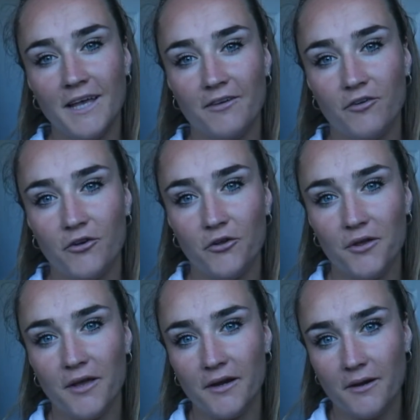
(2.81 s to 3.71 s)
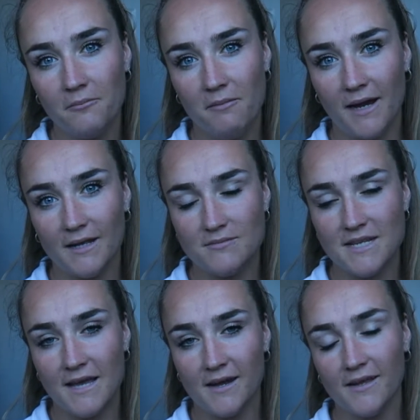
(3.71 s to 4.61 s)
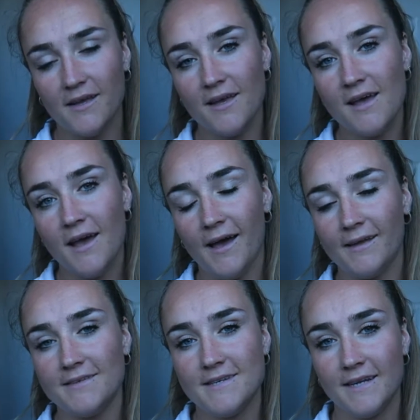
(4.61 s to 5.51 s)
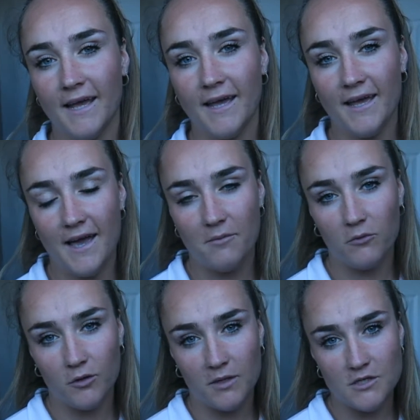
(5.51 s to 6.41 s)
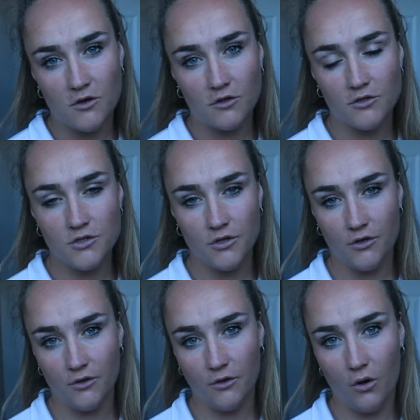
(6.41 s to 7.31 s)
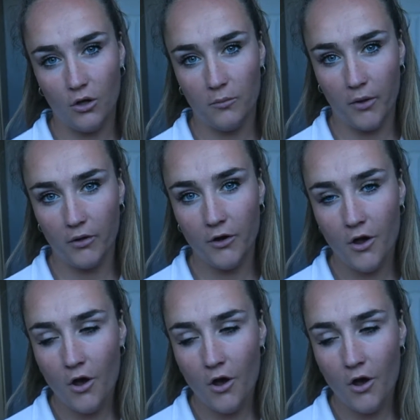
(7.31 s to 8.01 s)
If you're new here, my name's Liana and today I'm going to be talking to you all about